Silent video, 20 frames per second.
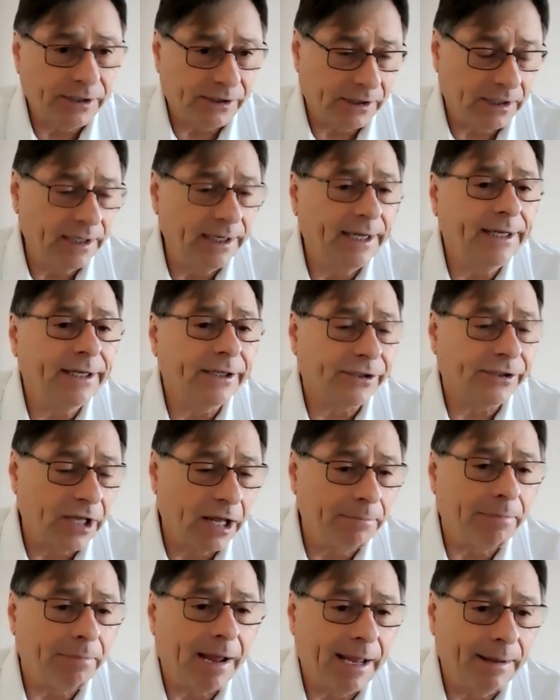it's clean, it's
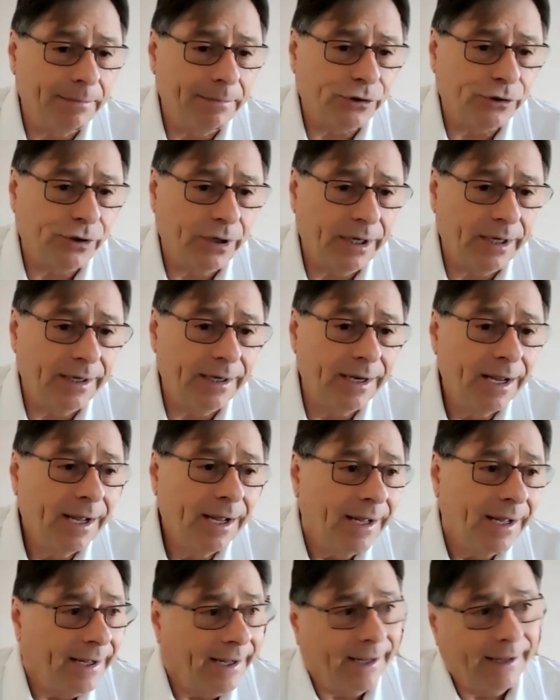done by a machine.
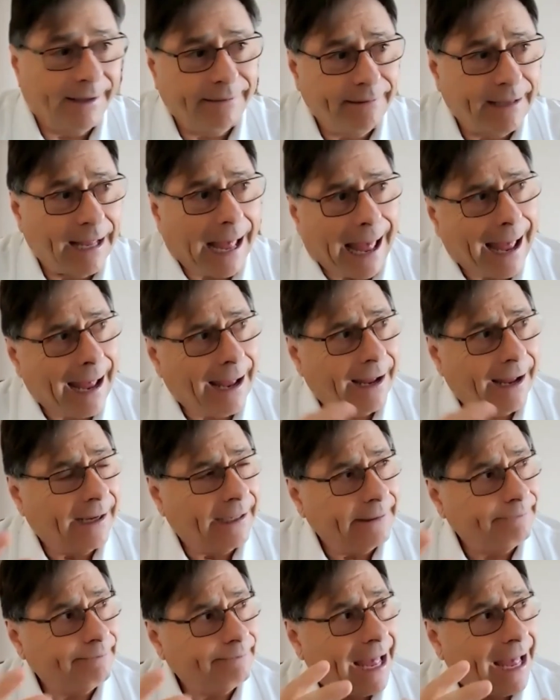I